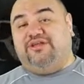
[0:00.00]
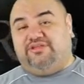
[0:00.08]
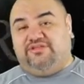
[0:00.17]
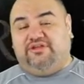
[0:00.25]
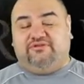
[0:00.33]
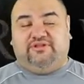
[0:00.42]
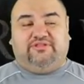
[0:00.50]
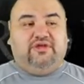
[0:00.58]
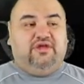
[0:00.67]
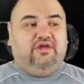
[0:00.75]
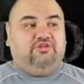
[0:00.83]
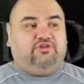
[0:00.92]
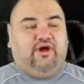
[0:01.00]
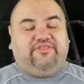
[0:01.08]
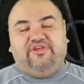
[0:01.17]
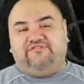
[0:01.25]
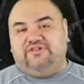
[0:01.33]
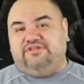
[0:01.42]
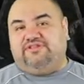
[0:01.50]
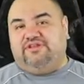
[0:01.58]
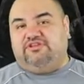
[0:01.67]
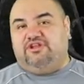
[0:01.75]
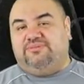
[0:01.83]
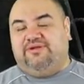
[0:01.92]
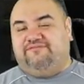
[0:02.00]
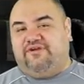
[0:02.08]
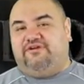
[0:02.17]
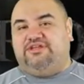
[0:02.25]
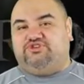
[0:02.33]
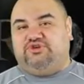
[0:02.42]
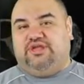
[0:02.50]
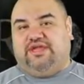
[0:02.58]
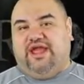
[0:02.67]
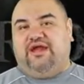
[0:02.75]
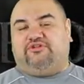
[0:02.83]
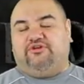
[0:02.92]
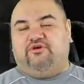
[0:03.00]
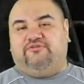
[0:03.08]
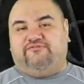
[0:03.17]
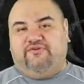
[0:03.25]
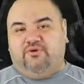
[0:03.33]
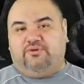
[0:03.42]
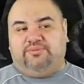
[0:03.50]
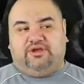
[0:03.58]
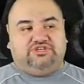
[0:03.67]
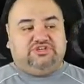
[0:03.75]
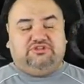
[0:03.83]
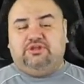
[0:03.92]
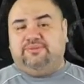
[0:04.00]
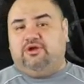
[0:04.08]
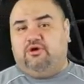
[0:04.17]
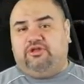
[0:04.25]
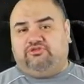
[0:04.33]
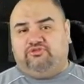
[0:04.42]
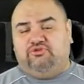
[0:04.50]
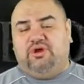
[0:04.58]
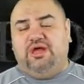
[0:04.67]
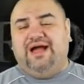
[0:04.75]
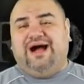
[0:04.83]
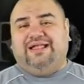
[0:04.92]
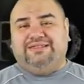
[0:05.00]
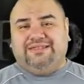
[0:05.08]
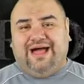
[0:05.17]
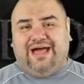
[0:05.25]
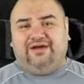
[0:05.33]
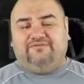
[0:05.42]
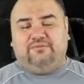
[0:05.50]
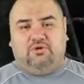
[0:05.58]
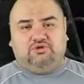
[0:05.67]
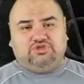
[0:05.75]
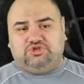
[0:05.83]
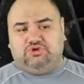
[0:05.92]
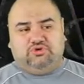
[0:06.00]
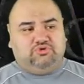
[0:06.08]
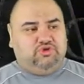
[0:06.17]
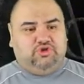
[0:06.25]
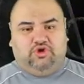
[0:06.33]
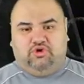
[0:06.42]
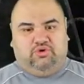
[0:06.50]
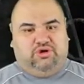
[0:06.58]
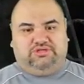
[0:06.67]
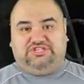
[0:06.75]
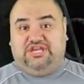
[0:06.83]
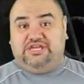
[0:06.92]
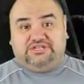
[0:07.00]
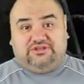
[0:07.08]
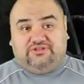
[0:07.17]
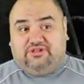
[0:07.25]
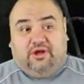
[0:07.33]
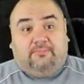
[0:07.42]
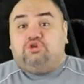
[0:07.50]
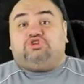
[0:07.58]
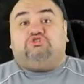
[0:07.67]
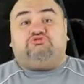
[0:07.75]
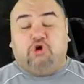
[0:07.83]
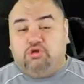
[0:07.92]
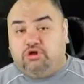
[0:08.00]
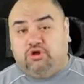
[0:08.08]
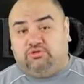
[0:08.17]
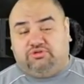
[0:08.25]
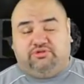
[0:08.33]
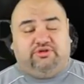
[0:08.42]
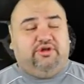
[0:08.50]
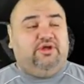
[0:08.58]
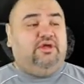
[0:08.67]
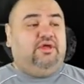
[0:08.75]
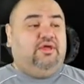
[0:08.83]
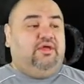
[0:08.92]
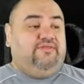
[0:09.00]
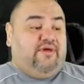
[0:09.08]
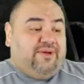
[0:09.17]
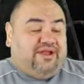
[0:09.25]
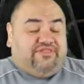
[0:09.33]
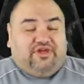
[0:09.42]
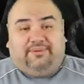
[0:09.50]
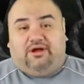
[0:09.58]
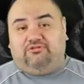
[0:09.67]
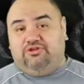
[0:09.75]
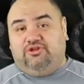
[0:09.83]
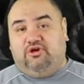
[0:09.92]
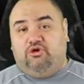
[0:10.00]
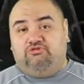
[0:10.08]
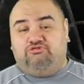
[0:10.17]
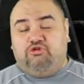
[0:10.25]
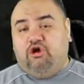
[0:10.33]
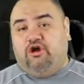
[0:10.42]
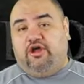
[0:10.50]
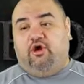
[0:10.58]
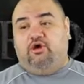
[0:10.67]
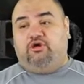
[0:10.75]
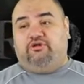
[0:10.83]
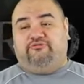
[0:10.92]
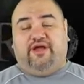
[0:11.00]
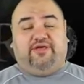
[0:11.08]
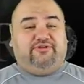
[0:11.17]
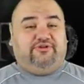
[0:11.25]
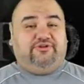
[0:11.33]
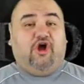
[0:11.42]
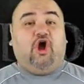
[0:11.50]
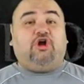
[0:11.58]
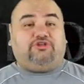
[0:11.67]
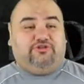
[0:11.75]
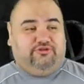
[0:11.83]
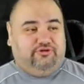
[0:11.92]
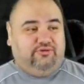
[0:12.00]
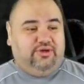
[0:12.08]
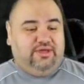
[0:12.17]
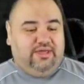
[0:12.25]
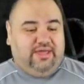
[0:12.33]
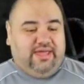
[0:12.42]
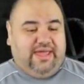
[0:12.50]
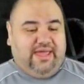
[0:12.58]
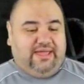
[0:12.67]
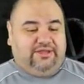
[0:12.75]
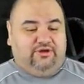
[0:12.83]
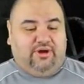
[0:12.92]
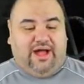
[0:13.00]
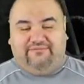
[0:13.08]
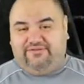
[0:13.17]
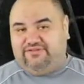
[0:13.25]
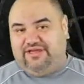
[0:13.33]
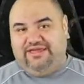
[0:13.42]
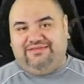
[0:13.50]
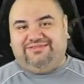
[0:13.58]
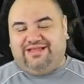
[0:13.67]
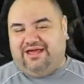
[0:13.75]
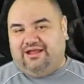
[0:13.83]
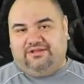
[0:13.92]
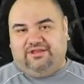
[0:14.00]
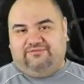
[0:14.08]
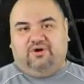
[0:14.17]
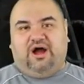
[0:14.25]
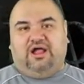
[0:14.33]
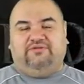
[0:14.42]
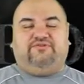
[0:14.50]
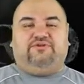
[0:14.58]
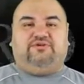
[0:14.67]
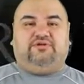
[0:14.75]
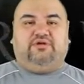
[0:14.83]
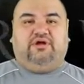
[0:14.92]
his secrets. So I think Felicity's going to be a very intriguing character going forward because she's going to be going through a lot of emotional, you know, changes, an emotional roller coaster. Then we're going to think about, you know, Roy, or rather Arsenal. And, you know, obviously he's not on the level of Oliver.